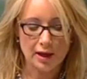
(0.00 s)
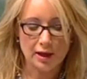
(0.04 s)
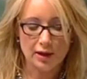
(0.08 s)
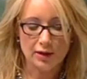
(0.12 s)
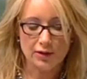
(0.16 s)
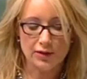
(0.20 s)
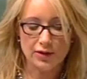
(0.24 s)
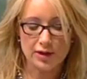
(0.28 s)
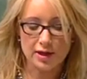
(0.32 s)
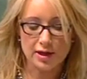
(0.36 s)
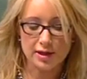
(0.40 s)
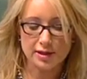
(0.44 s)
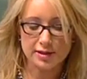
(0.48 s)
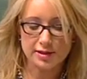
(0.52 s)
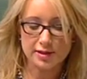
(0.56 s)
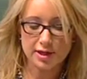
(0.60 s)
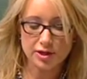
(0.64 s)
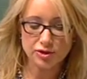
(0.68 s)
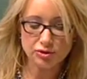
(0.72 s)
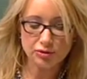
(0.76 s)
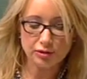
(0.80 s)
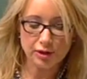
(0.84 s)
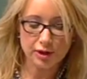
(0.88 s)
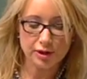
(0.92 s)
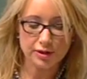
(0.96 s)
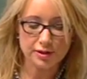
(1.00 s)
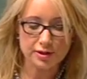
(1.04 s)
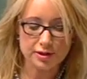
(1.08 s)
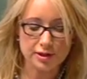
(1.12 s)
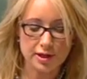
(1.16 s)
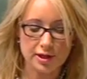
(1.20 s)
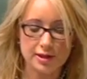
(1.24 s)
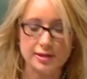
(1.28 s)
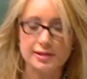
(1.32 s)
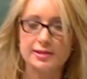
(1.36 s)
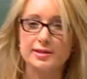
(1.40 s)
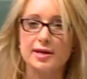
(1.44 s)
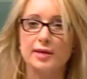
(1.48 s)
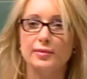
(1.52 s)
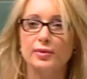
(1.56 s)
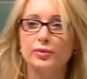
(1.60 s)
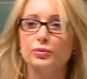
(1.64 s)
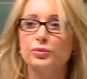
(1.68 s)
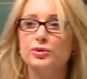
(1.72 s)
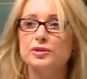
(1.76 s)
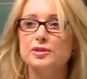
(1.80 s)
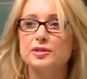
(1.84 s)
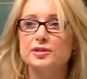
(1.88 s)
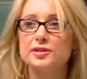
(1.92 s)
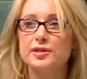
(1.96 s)
The Central Coast Ice Summit
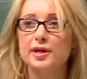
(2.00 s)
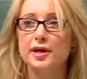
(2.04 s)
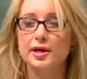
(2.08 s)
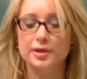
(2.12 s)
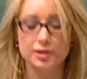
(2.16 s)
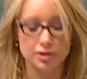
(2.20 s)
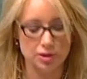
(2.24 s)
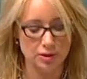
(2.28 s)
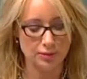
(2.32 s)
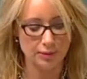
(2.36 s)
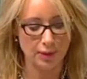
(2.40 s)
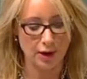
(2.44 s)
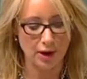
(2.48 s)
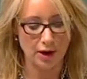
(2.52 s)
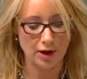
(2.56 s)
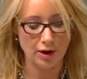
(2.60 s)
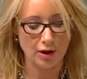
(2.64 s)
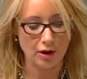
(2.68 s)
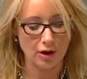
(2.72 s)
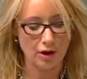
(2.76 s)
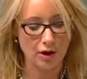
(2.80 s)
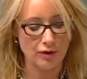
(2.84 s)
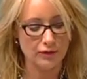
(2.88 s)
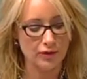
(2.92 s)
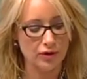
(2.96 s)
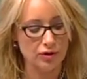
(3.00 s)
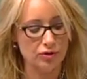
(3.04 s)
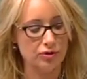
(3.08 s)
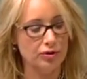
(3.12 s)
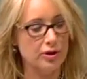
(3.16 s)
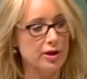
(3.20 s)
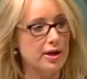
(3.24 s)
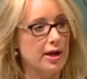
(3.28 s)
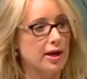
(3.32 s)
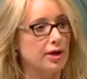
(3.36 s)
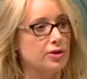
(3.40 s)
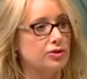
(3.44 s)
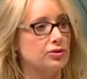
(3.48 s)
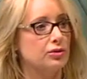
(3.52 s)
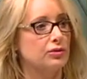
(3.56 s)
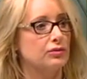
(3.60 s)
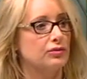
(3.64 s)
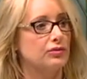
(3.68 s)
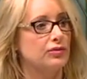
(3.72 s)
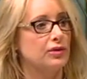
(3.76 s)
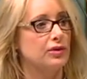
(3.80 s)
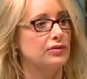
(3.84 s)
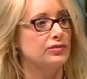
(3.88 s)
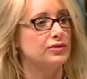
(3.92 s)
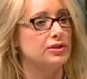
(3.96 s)
was attended by over
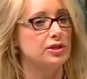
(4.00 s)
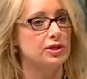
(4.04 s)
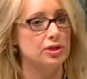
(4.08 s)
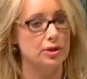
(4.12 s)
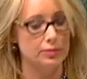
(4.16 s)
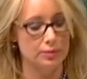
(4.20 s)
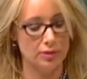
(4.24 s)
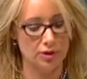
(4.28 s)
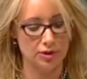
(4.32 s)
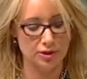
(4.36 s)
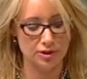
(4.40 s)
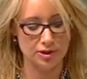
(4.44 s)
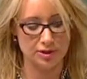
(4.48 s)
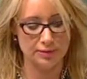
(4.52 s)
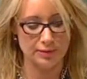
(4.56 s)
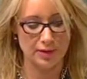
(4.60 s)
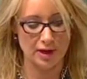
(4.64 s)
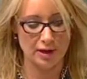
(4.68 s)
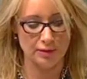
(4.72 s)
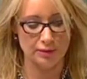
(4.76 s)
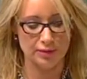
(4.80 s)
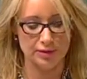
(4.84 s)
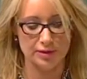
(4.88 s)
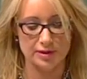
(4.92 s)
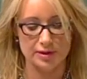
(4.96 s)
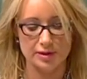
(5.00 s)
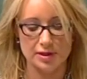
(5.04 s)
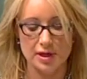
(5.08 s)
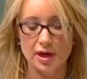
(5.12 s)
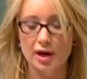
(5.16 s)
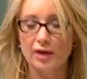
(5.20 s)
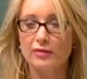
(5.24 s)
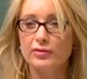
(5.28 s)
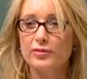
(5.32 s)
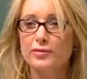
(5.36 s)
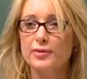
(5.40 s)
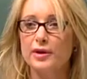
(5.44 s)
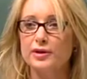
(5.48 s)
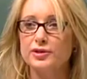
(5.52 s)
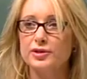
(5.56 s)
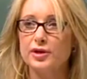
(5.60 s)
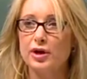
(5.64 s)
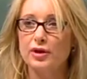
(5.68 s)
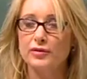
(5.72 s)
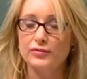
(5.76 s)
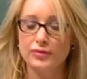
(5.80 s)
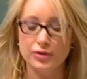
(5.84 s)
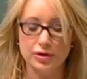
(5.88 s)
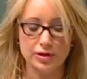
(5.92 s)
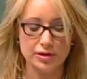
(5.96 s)
350 community members from a
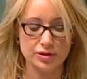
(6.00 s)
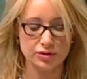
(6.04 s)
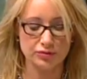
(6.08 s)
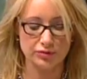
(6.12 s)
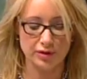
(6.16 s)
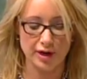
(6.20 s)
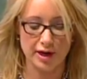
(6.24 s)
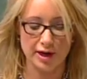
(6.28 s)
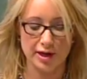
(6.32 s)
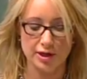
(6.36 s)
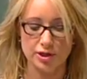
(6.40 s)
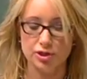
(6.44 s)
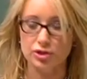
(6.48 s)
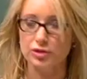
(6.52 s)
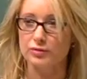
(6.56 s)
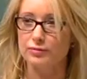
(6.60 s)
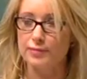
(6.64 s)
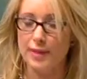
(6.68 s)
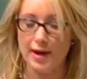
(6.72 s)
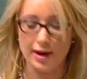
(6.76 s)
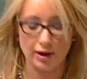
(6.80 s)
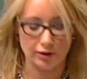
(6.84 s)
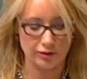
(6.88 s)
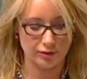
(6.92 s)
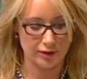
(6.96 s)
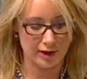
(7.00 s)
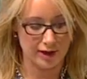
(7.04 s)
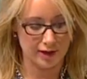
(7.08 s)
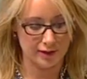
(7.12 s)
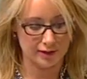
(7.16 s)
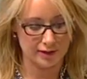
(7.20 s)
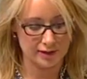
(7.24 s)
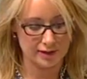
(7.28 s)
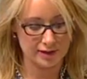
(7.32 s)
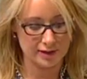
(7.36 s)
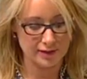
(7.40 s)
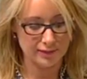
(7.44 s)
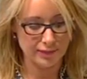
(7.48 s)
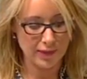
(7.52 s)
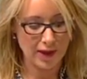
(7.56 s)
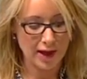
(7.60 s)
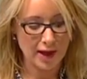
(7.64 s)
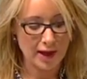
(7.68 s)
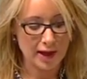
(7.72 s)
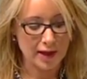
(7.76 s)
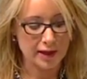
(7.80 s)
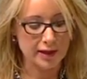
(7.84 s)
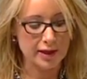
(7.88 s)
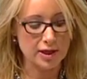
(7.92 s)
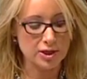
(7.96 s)
diverse range of backgrounds,
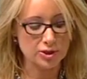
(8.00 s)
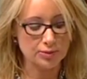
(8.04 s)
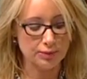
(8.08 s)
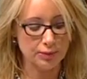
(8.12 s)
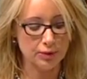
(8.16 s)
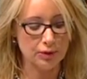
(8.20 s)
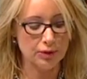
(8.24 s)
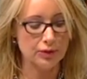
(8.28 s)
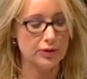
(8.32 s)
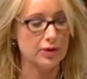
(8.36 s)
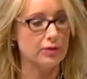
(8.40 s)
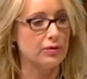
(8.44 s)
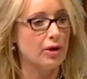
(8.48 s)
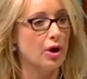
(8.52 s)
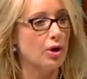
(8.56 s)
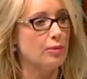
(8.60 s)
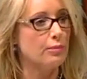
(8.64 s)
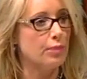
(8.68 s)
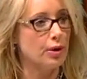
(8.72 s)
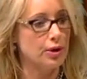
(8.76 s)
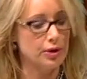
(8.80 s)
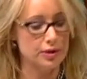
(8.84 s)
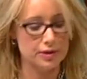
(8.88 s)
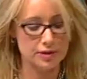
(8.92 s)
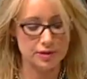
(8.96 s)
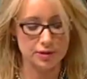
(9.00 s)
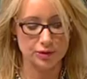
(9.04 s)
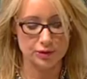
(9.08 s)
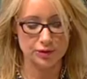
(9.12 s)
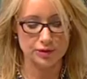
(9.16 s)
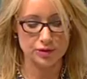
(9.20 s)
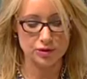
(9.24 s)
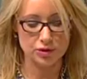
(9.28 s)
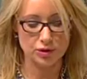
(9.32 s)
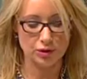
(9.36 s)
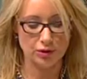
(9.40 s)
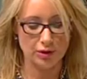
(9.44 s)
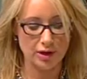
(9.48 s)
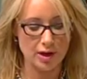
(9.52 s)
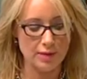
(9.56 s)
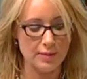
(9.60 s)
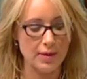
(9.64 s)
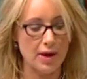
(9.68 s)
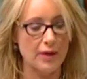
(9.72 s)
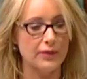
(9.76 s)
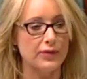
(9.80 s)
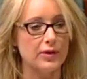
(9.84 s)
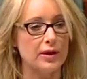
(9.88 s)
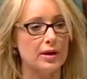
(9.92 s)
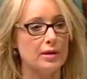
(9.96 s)
and each brought their own personal story
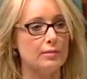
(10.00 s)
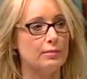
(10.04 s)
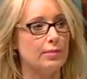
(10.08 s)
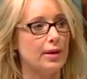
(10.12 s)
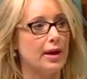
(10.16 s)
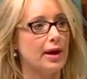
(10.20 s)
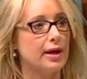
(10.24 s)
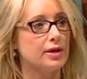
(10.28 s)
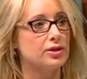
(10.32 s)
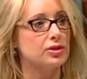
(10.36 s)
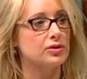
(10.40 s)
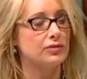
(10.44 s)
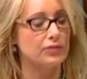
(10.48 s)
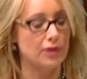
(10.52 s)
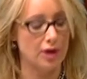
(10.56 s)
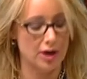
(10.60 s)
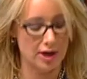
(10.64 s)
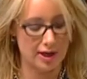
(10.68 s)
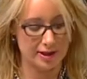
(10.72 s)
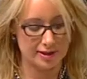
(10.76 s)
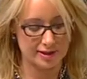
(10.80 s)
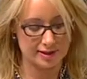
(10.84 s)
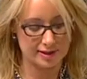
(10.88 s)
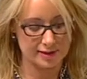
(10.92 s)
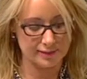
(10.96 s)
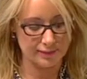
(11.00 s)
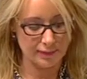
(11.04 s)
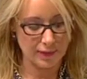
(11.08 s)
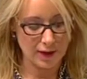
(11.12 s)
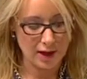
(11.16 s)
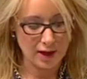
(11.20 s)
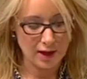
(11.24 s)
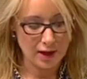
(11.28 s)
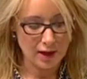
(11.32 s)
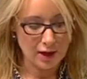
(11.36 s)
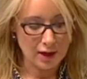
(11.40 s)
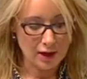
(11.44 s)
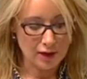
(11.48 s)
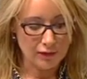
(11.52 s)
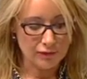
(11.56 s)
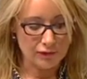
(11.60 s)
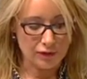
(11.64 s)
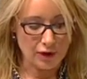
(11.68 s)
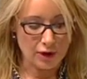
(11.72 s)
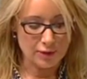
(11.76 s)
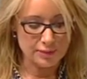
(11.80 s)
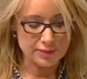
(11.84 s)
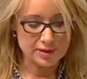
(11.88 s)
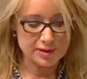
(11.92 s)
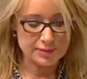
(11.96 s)
about the impact of ice.
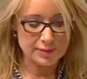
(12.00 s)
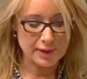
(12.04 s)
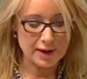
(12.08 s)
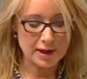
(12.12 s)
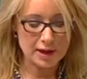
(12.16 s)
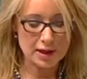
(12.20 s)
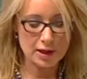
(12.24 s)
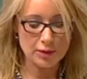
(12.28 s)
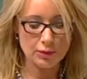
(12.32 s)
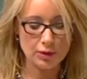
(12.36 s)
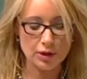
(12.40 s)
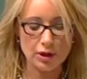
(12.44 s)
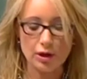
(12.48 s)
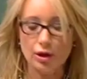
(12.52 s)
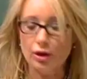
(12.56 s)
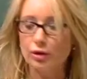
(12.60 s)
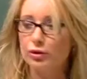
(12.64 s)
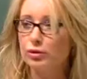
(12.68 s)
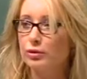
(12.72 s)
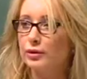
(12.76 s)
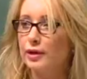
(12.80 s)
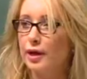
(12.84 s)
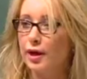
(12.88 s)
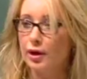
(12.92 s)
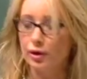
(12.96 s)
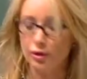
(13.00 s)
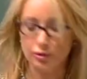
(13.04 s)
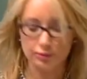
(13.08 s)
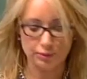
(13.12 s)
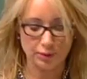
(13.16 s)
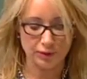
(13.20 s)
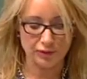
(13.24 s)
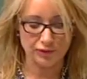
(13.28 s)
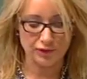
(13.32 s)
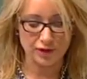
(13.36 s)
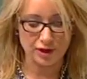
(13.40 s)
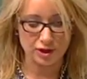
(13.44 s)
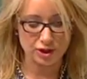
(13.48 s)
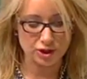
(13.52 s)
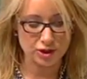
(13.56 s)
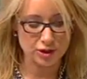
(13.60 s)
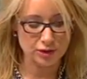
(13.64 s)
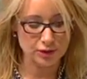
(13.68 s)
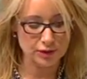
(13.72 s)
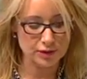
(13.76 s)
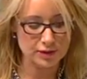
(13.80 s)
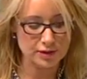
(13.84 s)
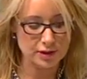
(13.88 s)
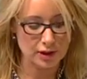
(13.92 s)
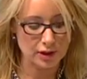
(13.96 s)
From speaking with local health
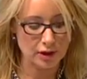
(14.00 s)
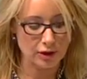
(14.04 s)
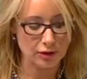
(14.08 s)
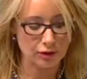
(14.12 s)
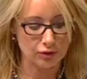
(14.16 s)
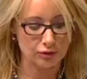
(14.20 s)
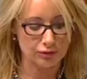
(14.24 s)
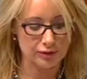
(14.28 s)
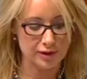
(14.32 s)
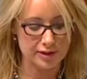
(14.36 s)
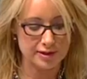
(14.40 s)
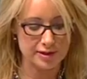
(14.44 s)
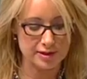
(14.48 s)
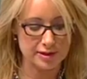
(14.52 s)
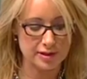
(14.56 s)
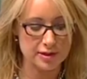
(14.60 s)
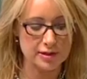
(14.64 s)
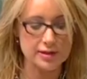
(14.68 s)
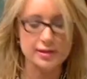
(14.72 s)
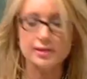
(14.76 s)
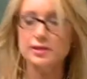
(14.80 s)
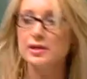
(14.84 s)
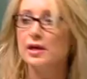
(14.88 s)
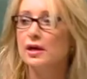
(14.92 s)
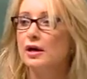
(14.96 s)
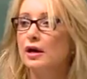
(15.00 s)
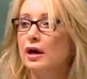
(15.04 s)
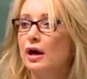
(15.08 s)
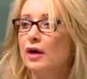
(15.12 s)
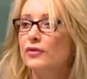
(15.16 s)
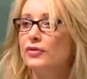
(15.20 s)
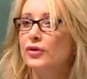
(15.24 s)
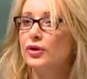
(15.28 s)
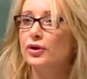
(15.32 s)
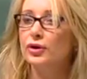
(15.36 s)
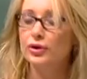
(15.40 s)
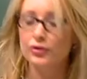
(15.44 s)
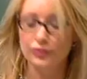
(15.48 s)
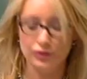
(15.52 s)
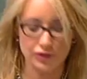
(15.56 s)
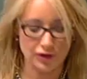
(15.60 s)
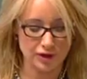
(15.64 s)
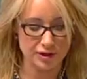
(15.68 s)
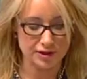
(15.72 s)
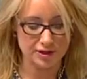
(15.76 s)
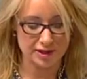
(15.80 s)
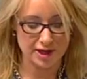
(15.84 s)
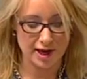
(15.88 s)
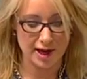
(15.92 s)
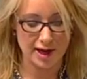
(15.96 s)
professionals and local residents, I've heard
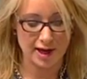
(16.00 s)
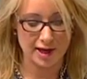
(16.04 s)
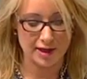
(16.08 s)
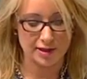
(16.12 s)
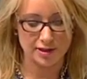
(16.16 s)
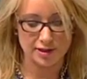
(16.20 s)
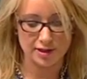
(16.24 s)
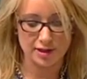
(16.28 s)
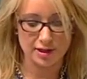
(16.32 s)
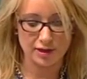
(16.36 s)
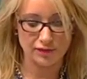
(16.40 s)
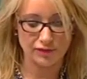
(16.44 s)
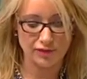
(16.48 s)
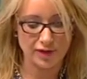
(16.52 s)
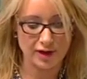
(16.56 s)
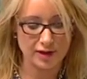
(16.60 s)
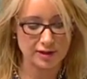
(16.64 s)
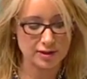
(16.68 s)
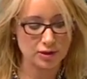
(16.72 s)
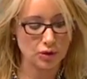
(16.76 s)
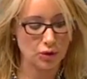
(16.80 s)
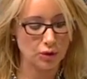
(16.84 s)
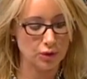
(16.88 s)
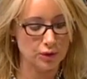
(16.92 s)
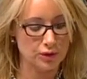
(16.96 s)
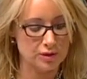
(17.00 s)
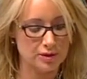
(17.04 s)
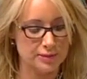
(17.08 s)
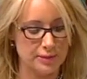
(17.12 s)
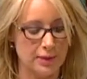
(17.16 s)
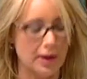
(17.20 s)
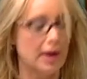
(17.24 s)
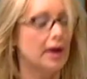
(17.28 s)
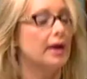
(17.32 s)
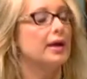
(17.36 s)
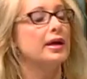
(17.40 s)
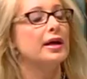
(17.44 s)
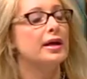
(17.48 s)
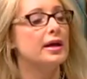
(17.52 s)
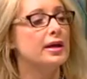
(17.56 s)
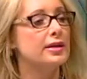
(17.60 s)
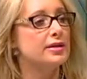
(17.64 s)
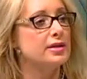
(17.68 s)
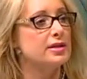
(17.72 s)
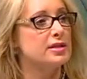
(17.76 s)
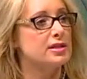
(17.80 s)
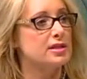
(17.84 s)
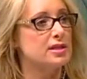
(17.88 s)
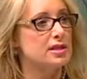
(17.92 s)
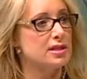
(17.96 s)
firsthand the effects caused by
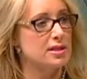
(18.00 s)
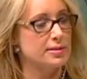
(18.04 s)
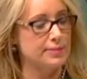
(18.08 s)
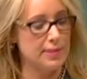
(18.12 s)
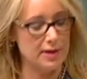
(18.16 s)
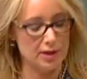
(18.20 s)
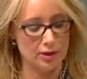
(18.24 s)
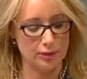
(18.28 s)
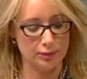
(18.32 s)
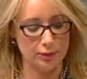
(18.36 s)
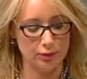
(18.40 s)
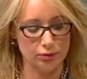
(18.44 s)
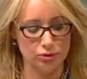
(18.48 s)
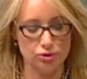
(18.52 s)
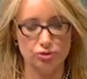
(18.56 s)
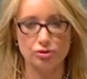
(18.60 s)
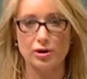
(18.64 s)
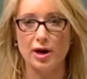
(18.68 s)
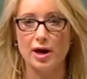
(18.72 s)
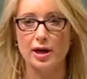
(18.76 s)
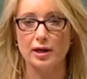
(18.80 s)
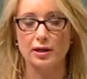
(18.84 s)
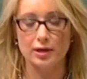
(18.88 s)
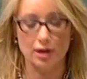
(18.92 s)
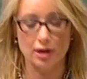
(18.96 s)
this despicable drug,